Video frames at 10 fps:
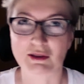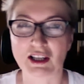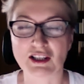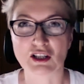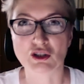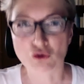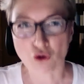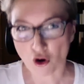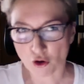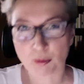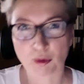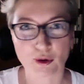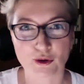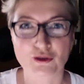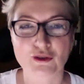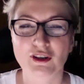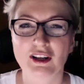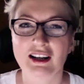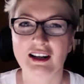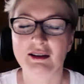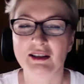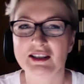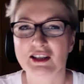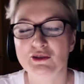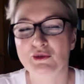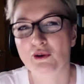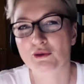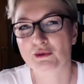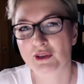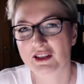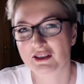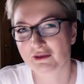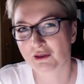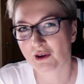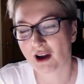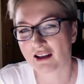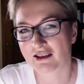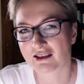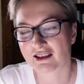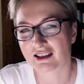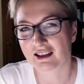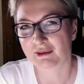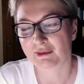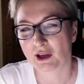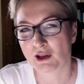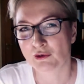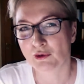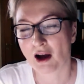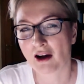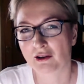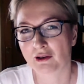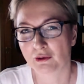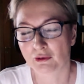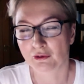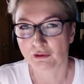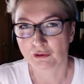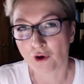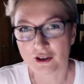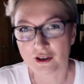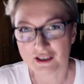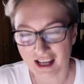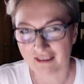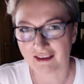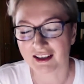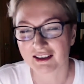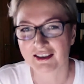it's a strong push. It's a strong reason for us to argue for saving